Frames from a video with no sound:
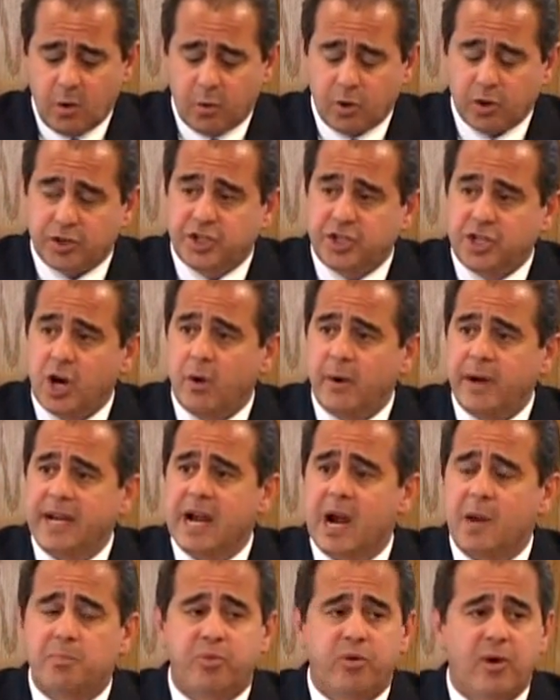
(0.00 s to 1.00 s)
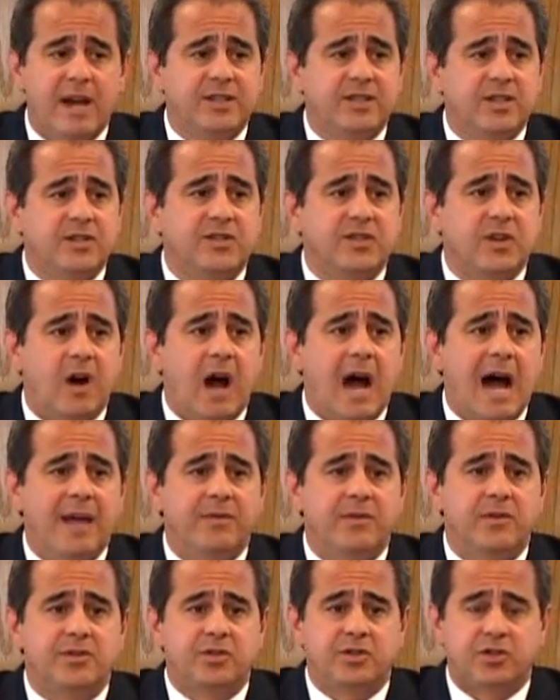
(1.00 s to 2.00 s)
We're showing our presence
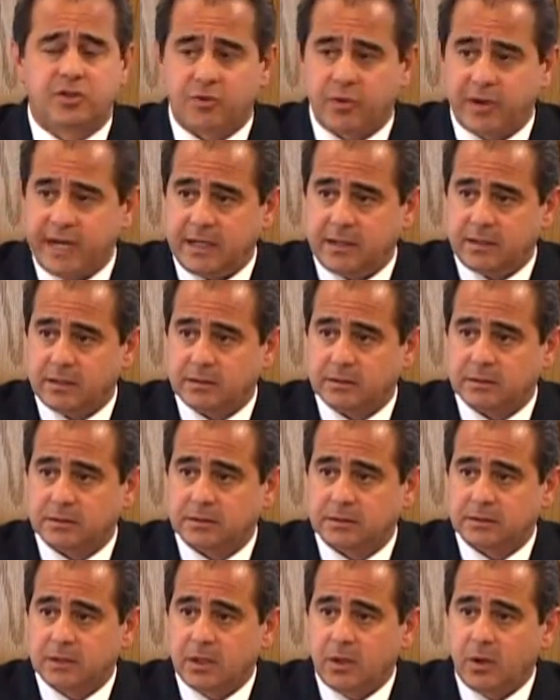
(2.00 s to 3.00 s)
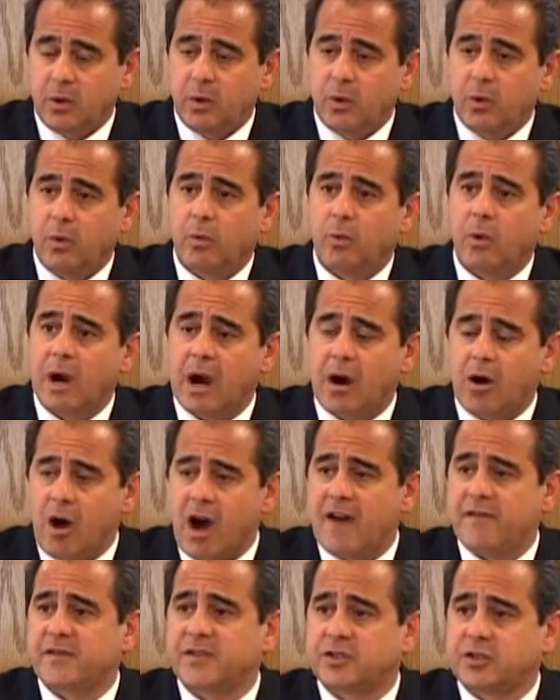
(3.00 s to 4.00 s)
on the street where our
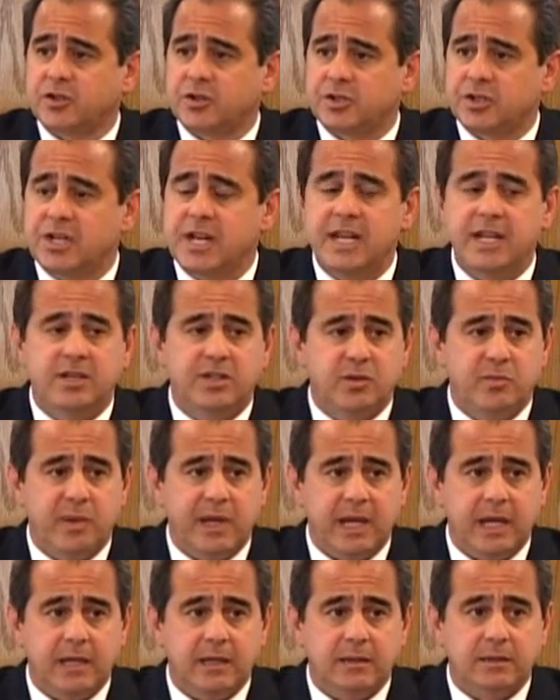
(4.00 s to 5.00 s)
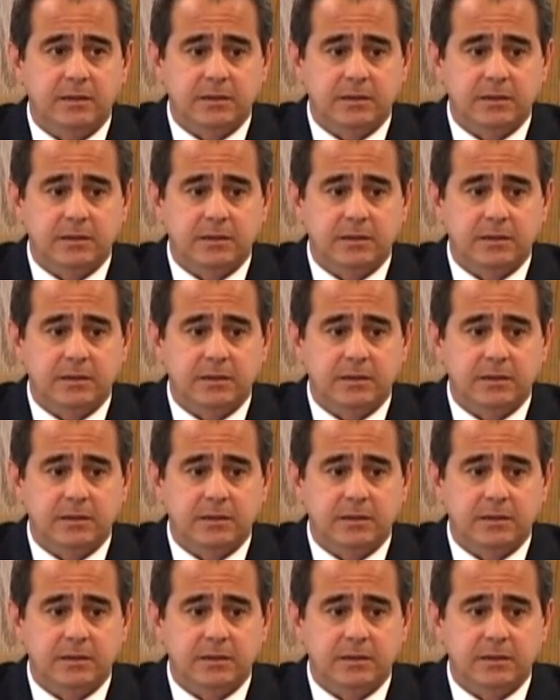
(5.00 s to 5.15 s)
officers need to be.